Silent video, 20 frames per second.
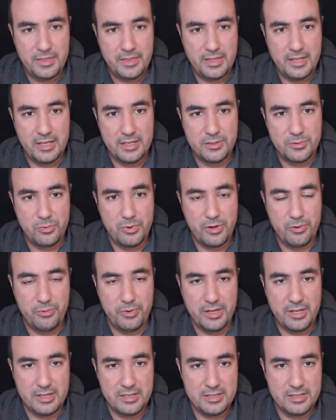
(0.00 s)
That's where
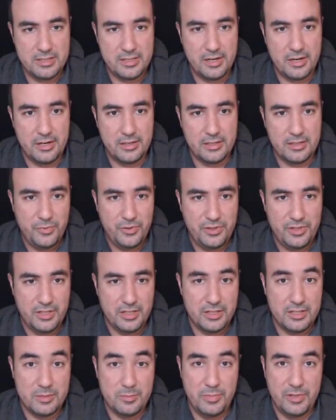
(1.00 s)
we can start
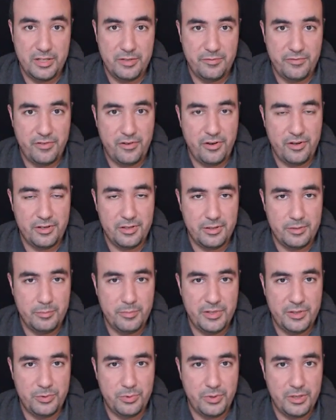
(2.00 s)
putting the split
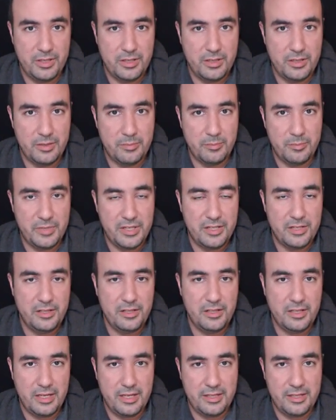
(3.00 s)
point between the middle